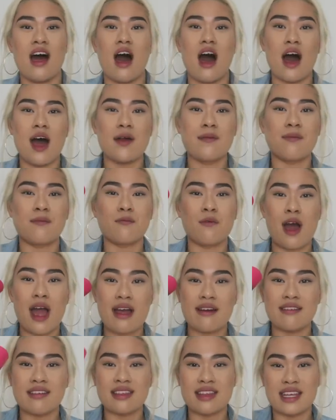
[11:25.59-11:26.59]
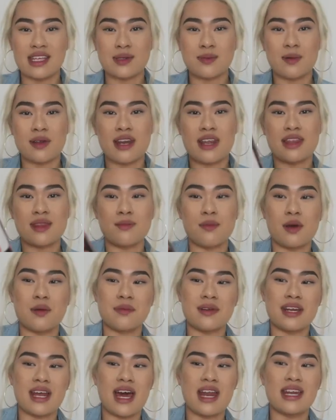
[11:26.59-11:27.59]
I'm wearing this one at the
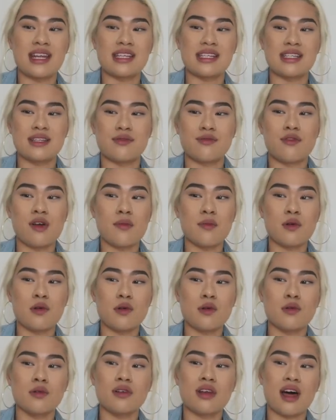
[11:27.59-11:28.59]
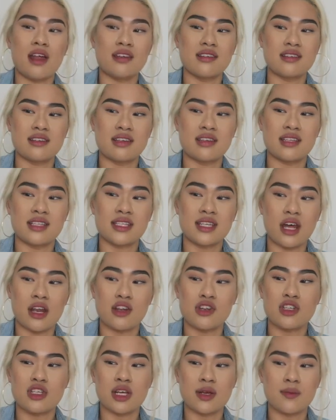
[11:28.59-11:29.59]
moment, and it's the Rimmel London
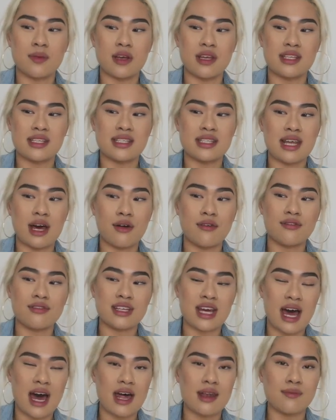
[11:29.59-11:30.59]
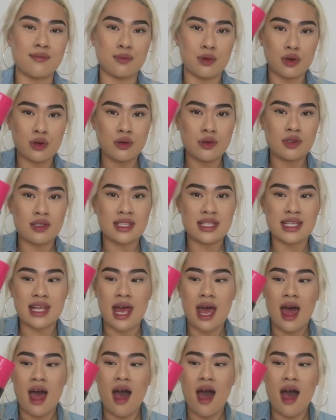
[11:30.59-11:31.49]
Sun Shimmer Self Tan Mousse.